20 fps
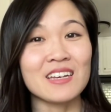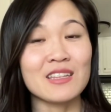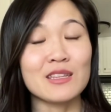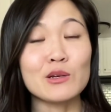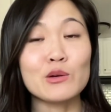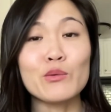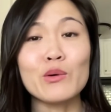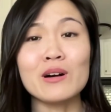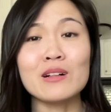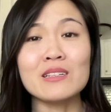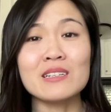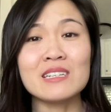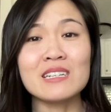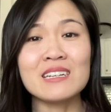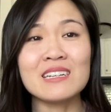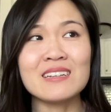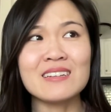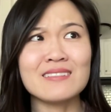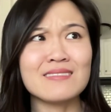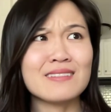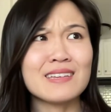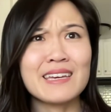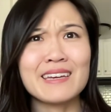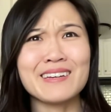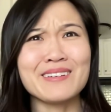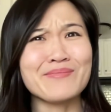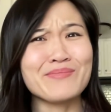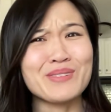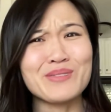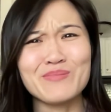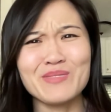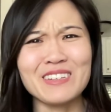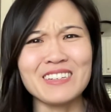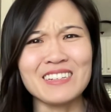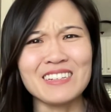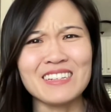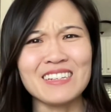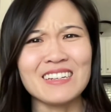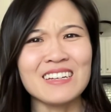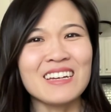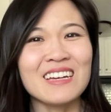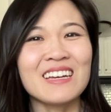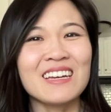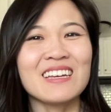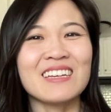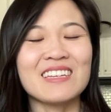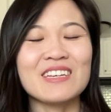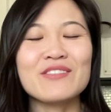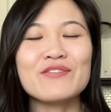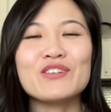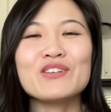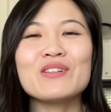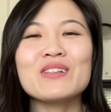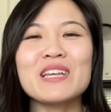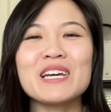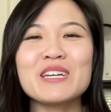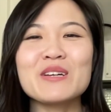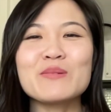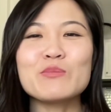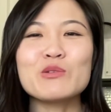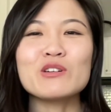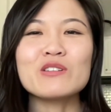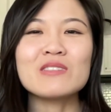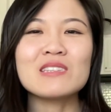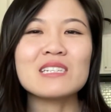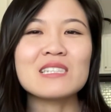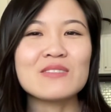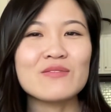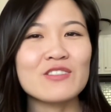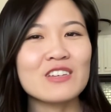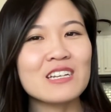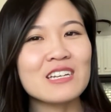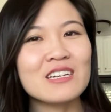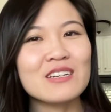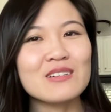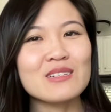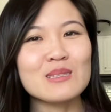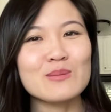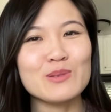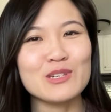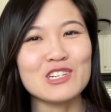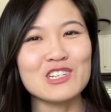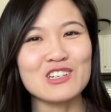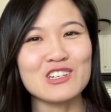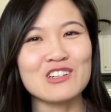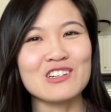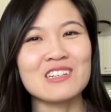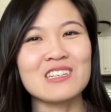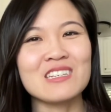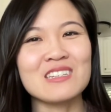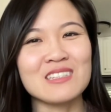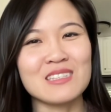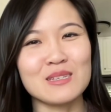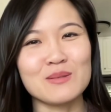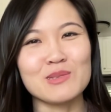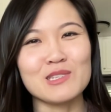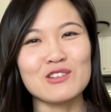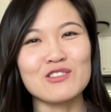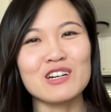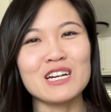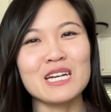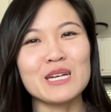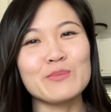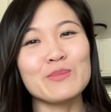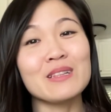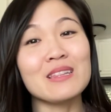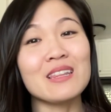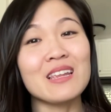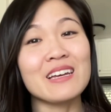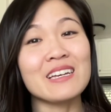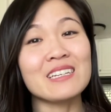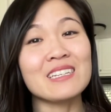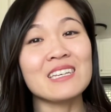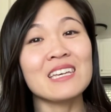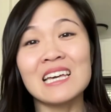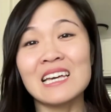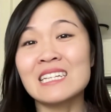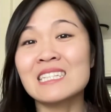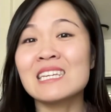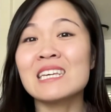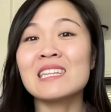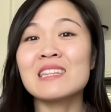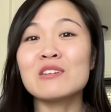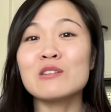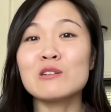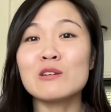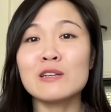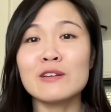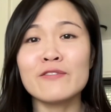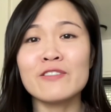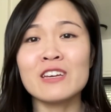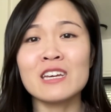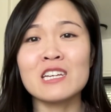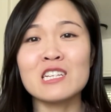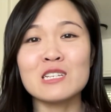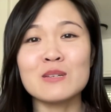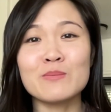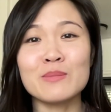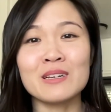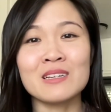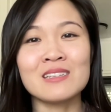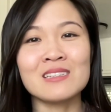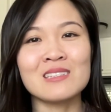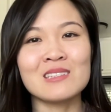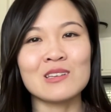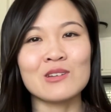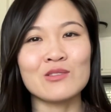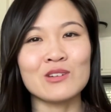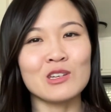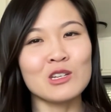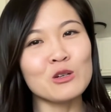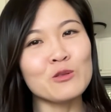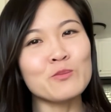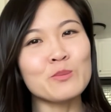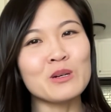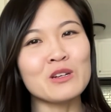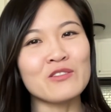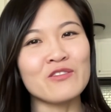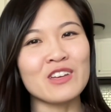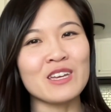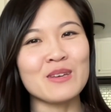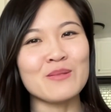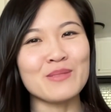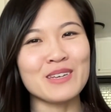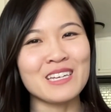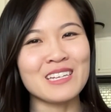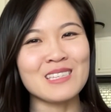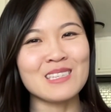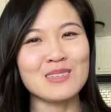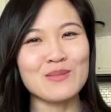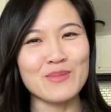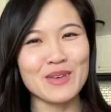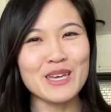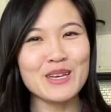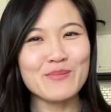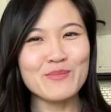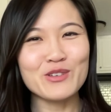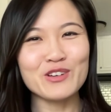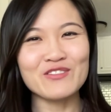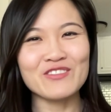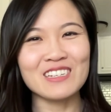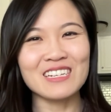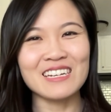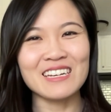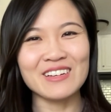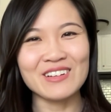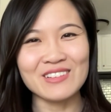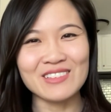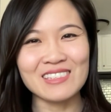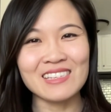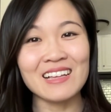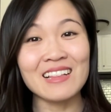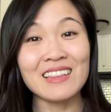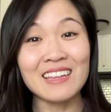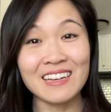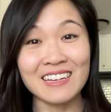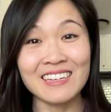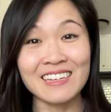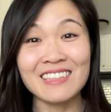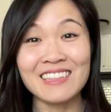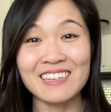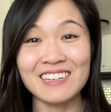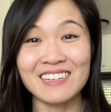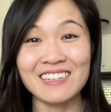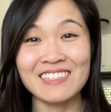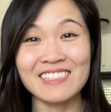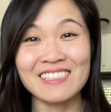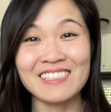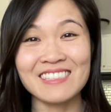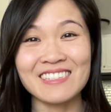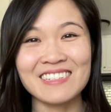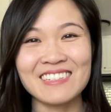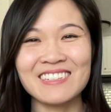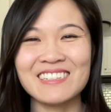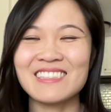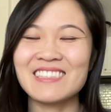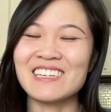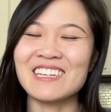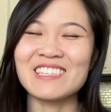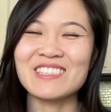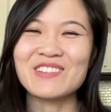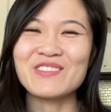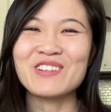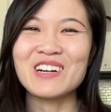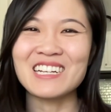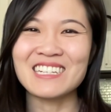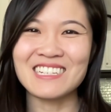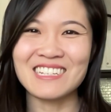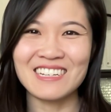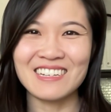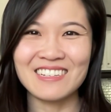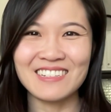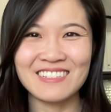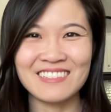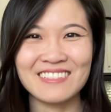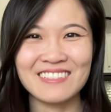The quality can't be beat. If you like more of these videos, be sure to subscribe, like, and hit the notification button so it'll motivate me to make more videos like these. Thanks for watching.